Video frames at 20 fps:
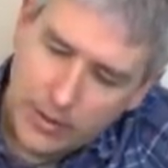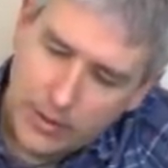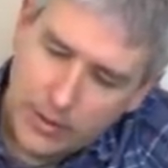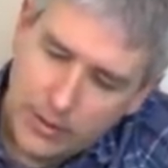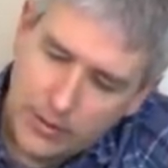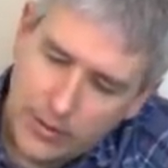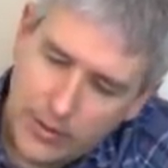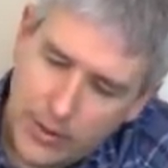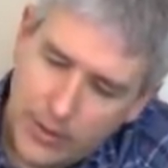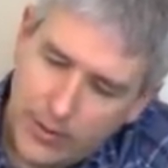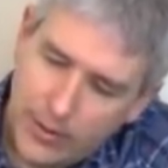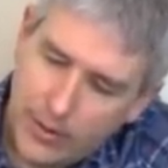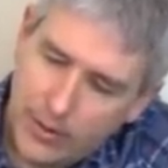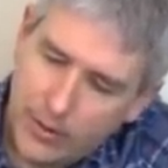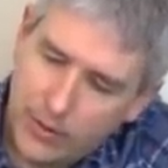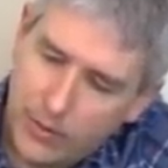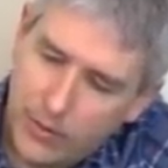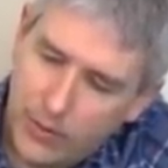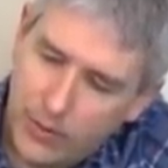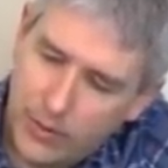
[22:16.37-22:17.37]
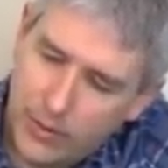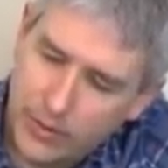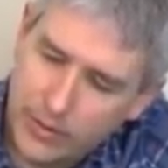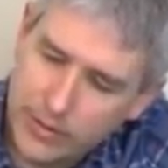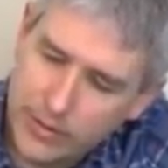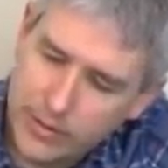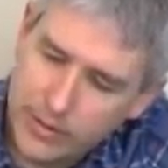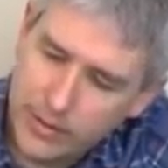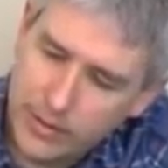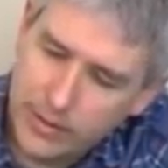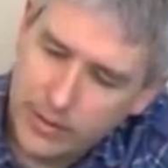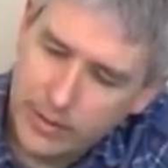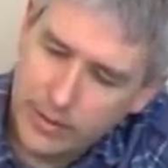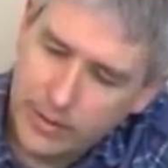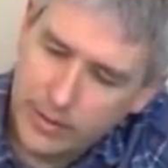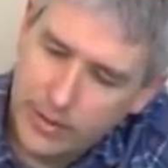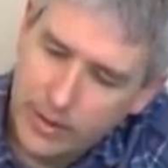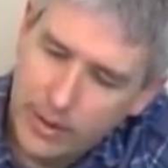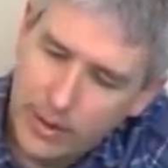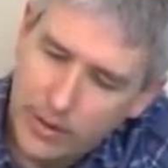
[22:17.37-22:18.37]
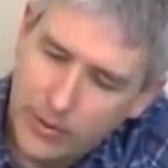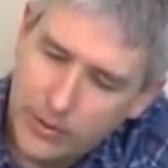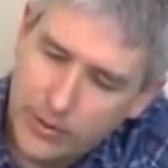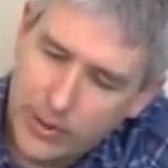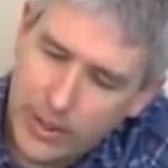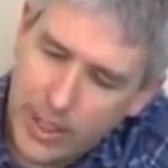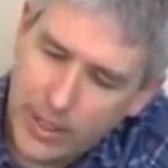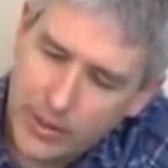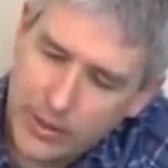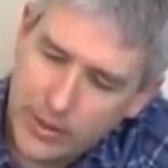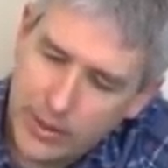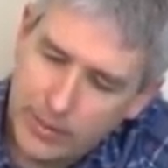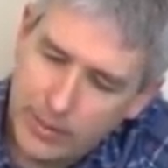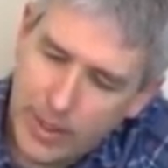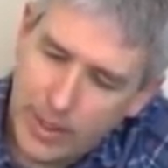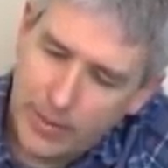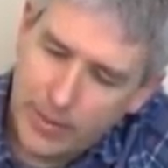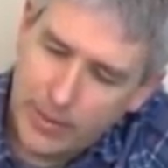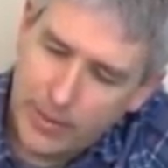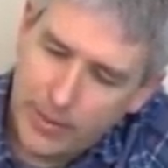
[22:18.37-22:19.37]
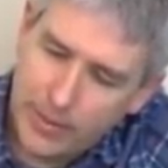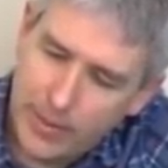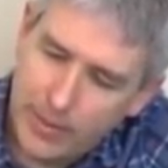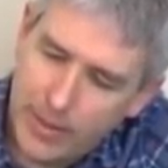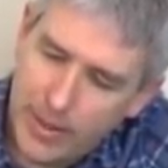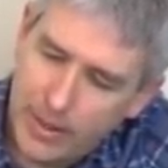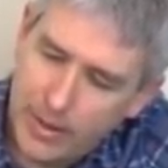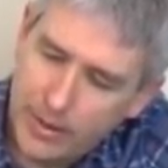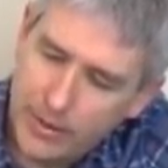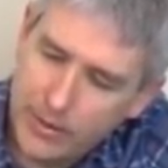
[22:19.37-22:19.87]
generator coils, which actually probably would be better